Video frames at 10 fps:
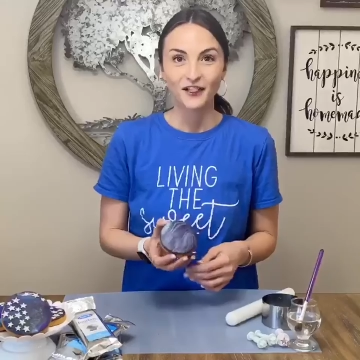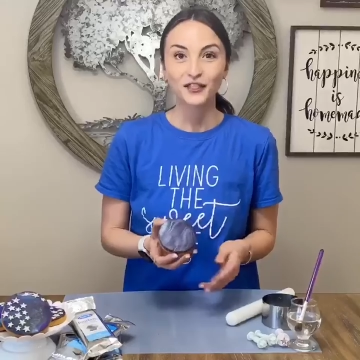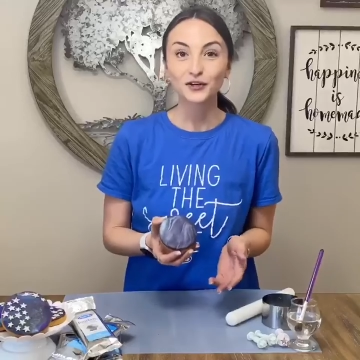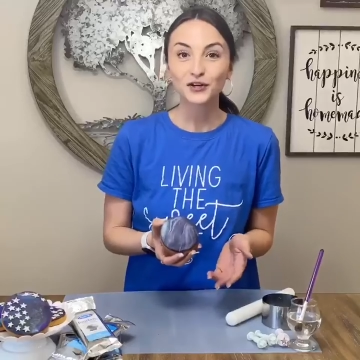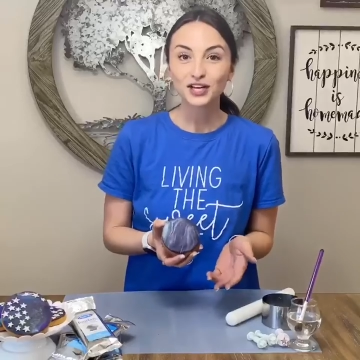
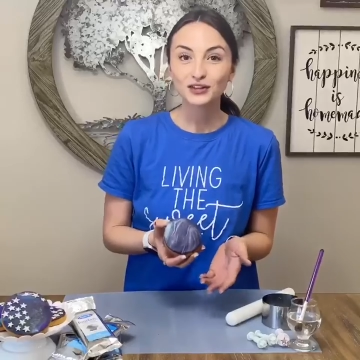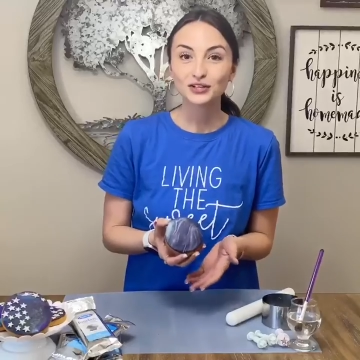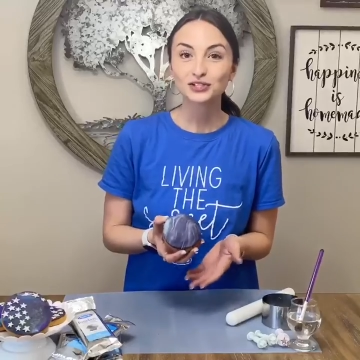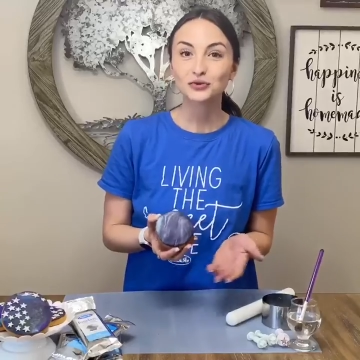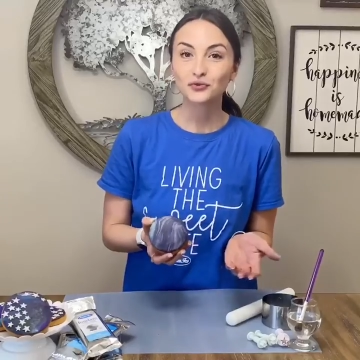cookie looks
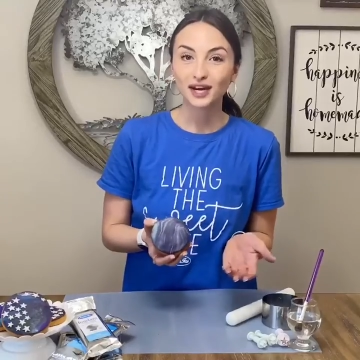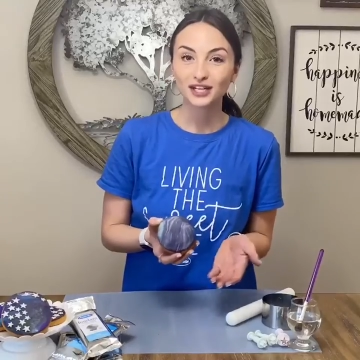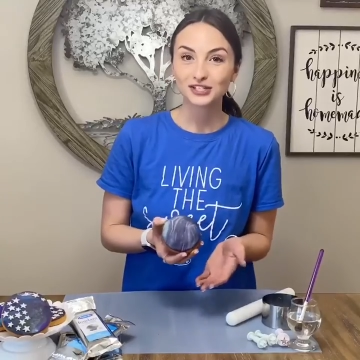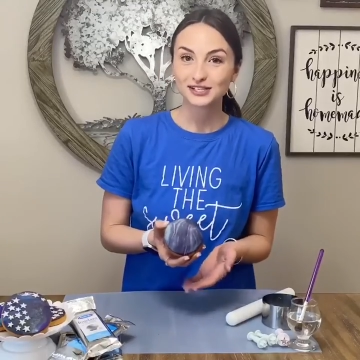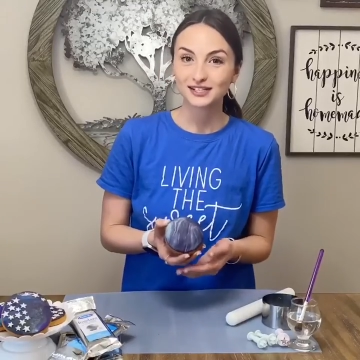great
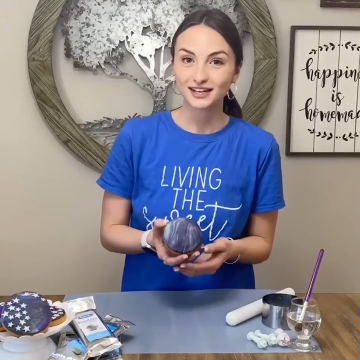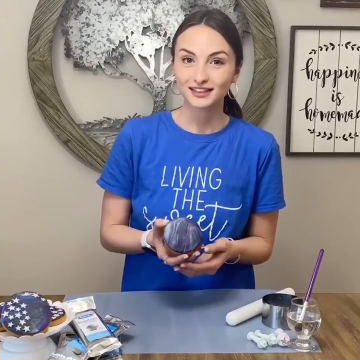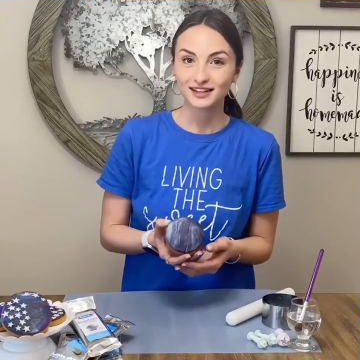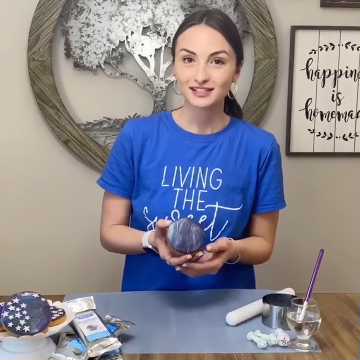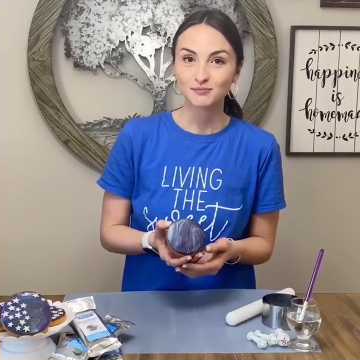just like
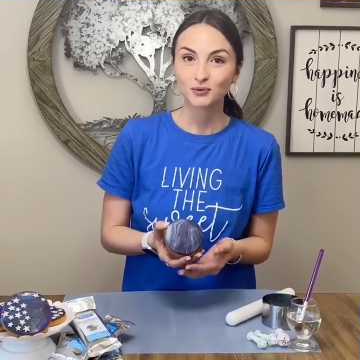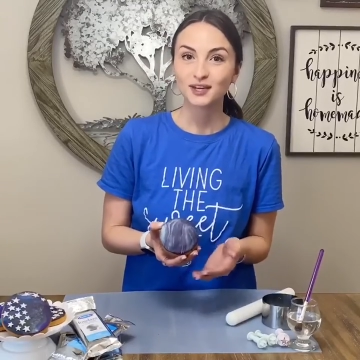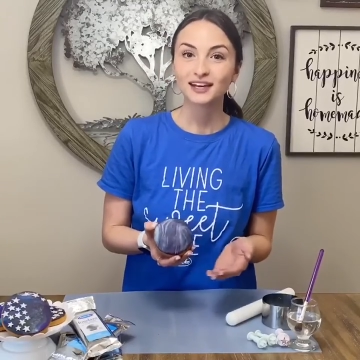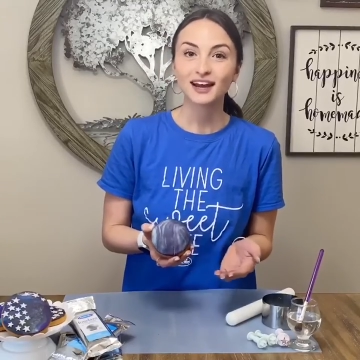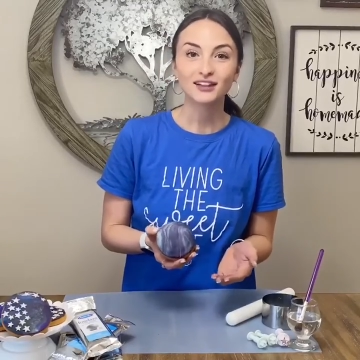this, but we can
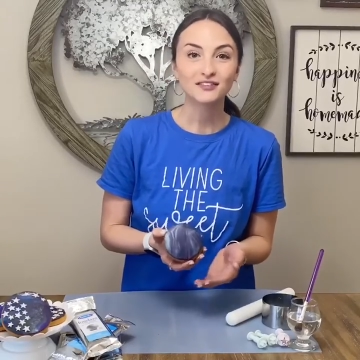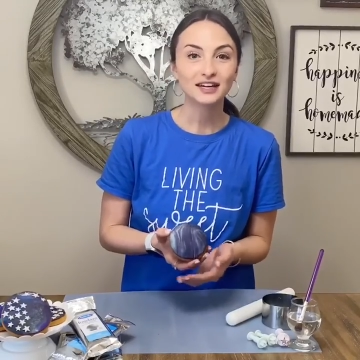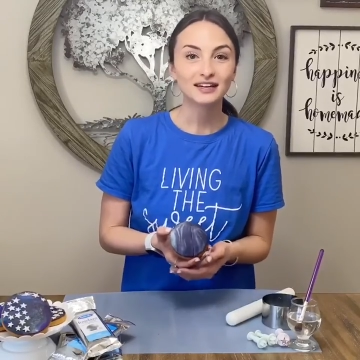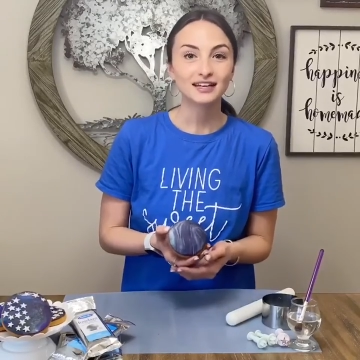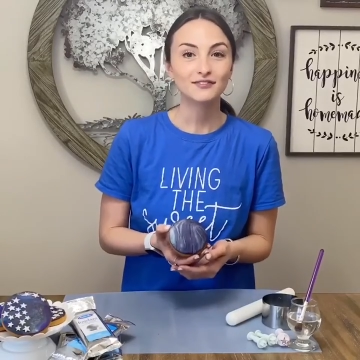elevate
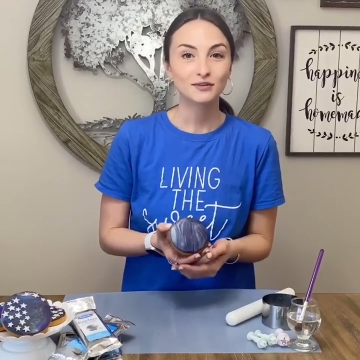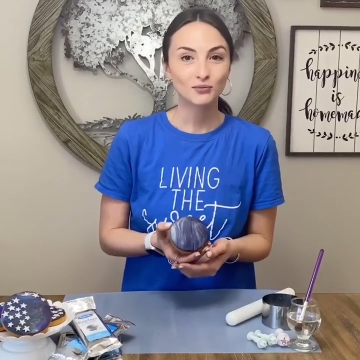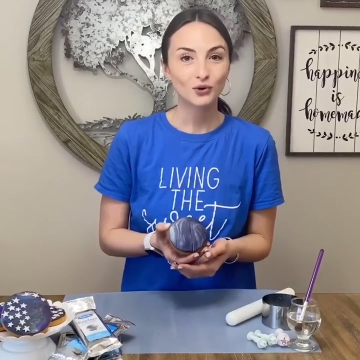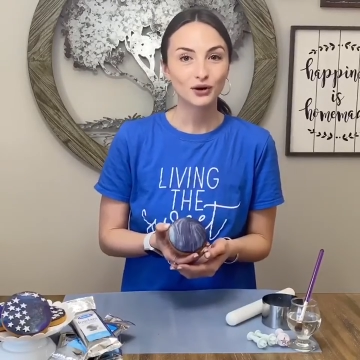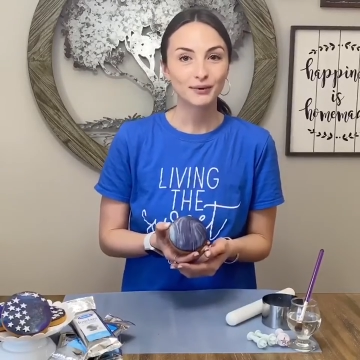it even
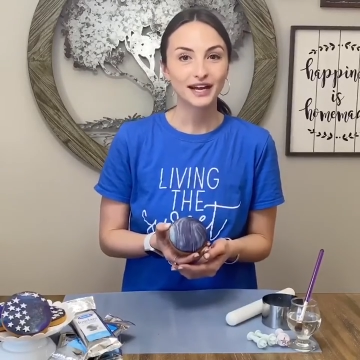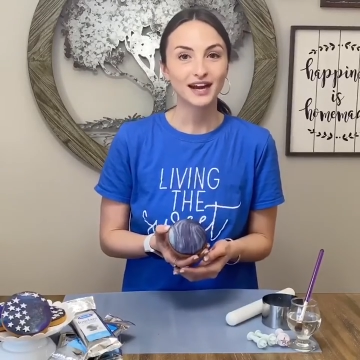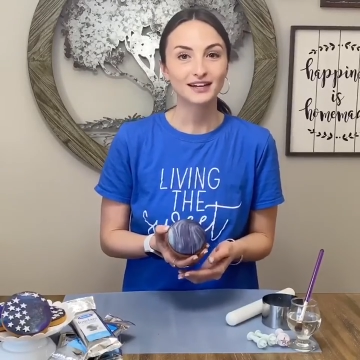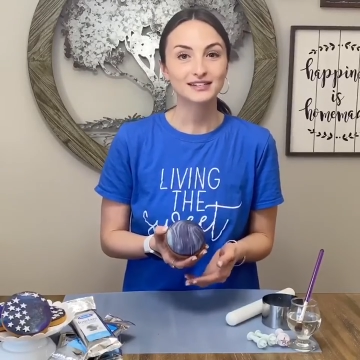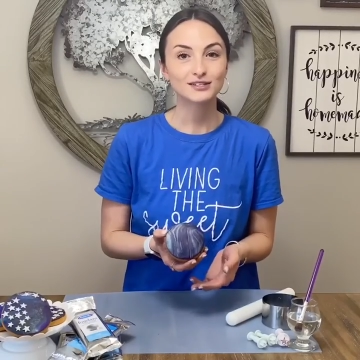more by
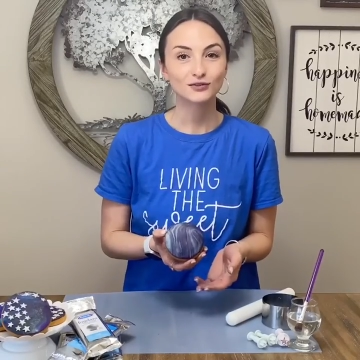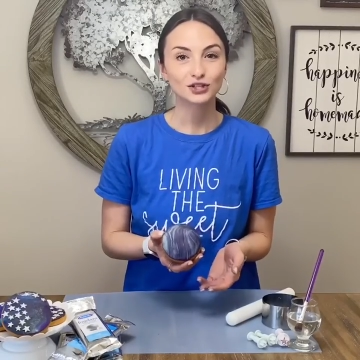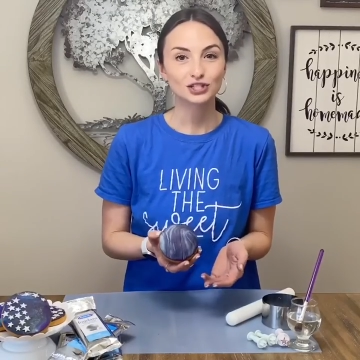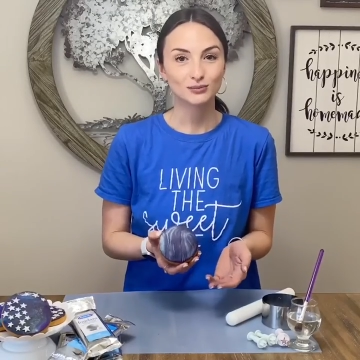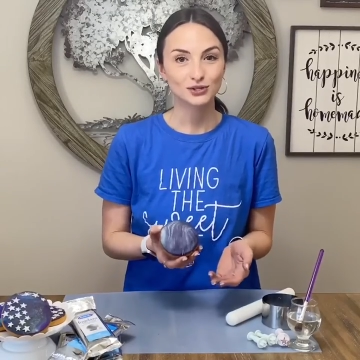adding silver
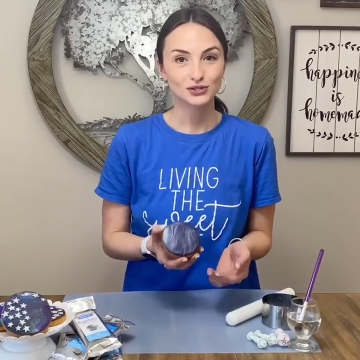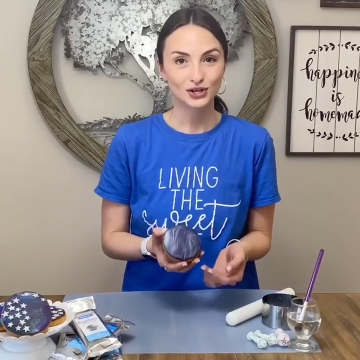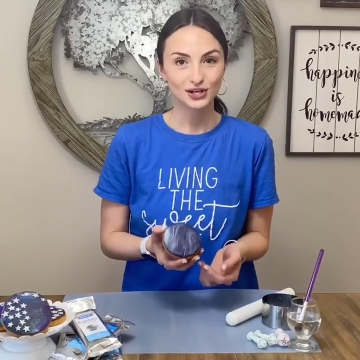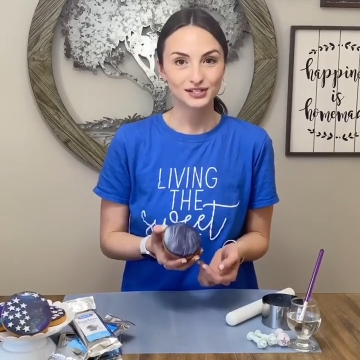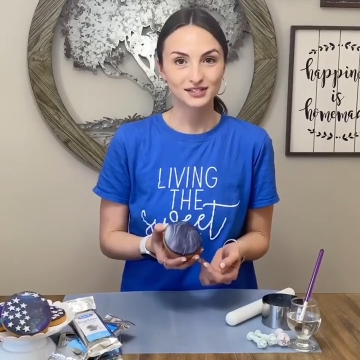shimmer stars.